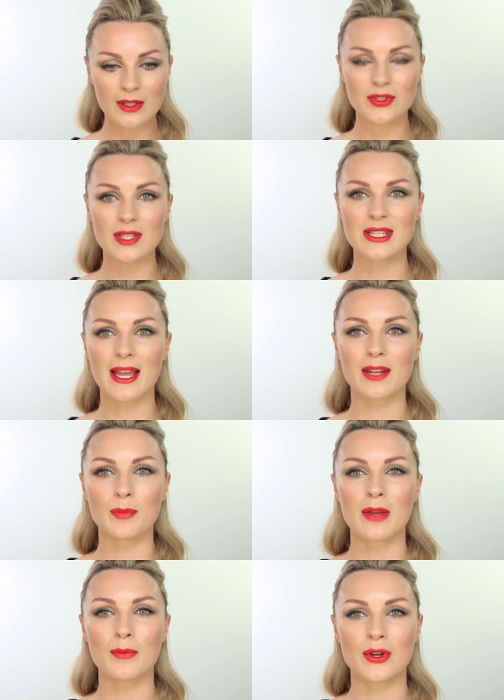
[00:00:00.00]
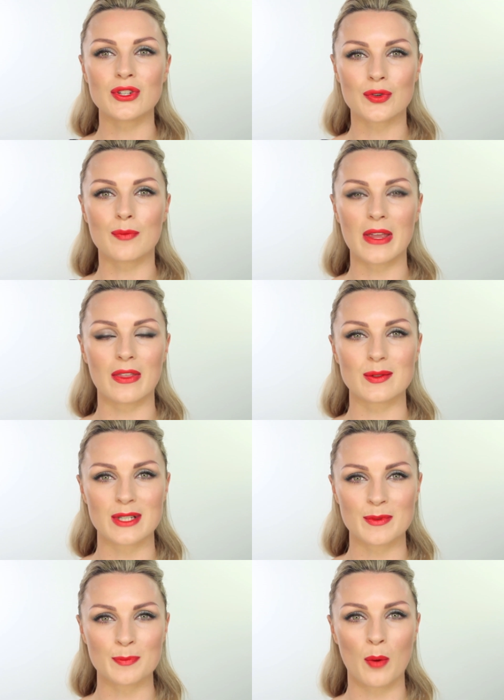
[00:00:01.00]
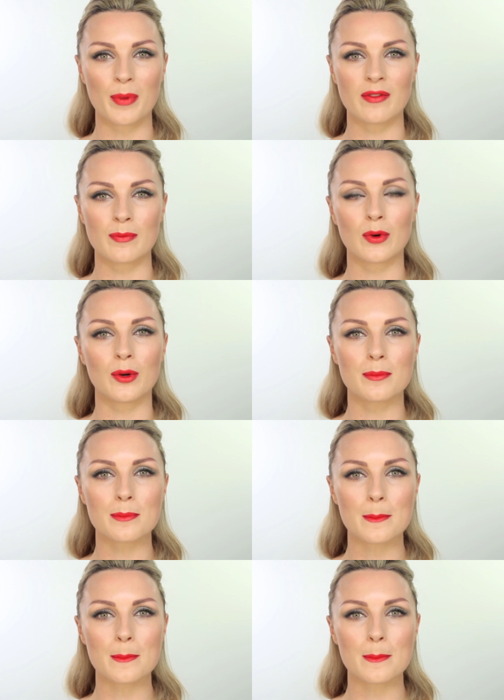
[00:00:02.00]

Just to add a bit of moisture and make those lips pop even more.